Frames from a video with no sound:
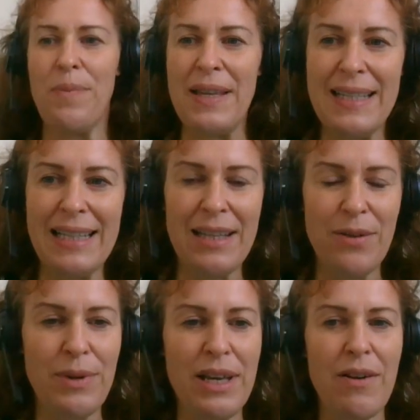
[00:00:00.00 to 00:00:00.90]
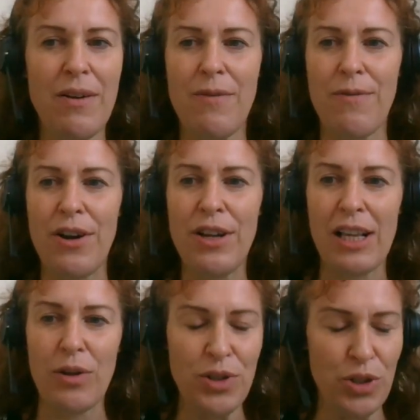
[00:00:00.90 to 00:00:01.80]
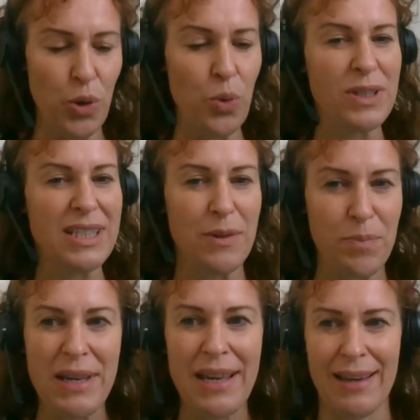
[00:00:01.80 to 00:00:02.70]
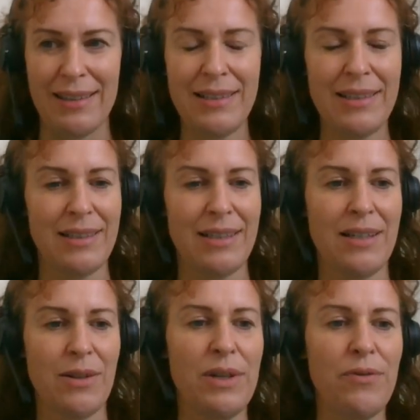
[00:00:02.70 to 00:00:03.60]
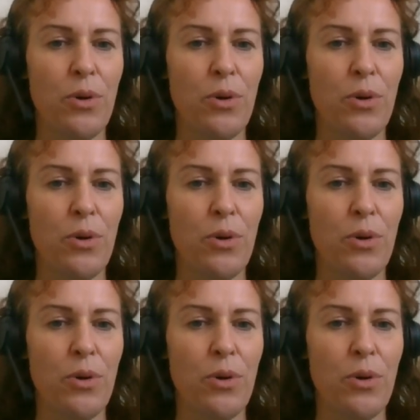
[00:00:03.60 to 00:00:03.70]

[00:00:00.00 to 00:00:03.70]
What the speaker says: basically, we are very close towards the B end. We've